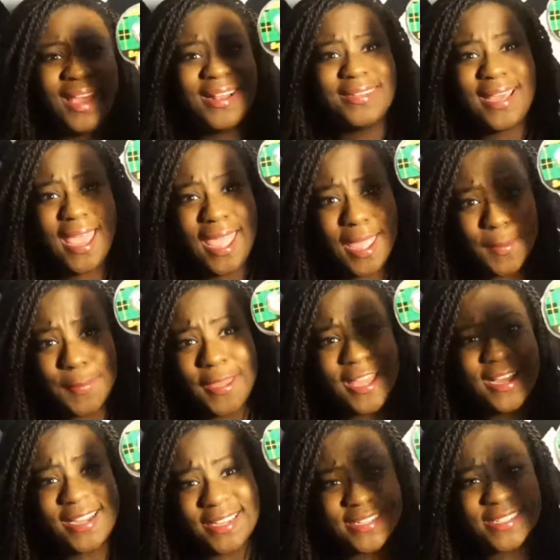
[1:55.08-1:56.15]
Tape
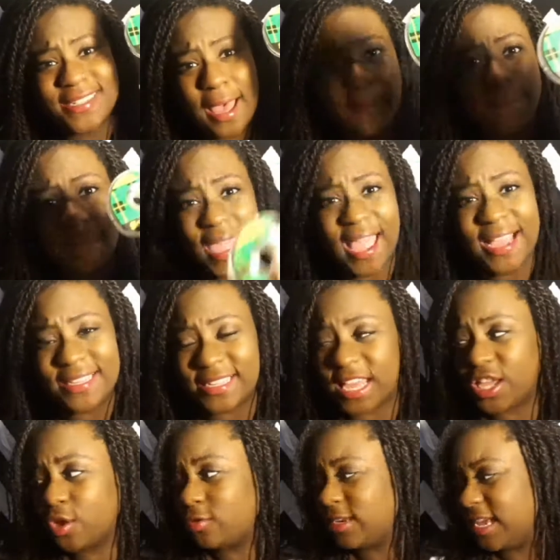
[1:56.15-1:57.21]
is
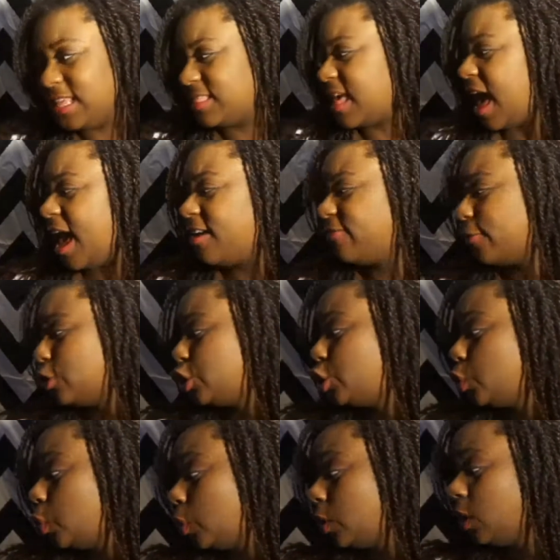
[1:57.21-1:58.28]
amazing. You'll need that for
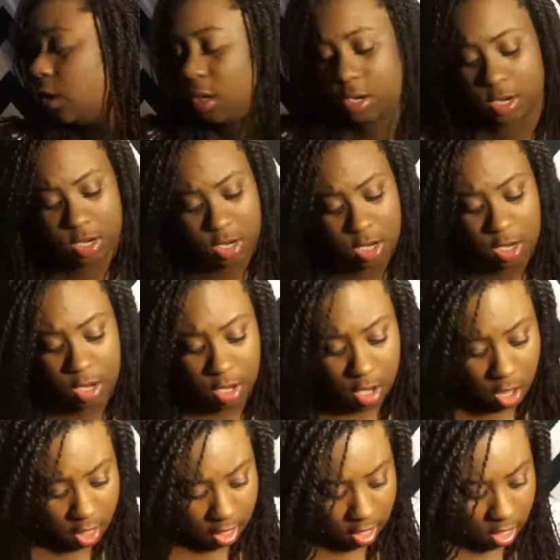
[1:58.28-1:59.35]
sure.
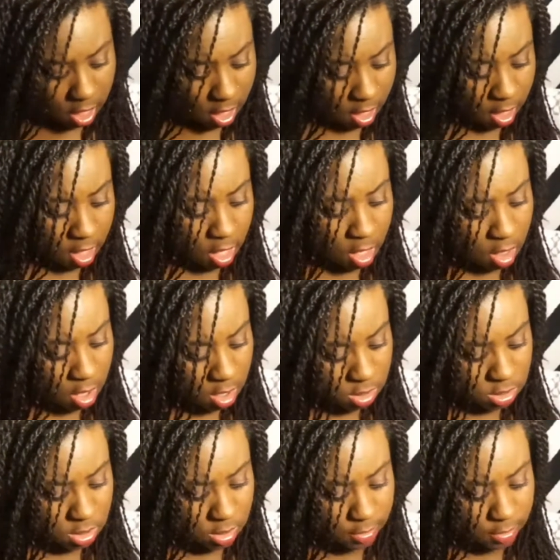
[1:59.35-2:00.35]
And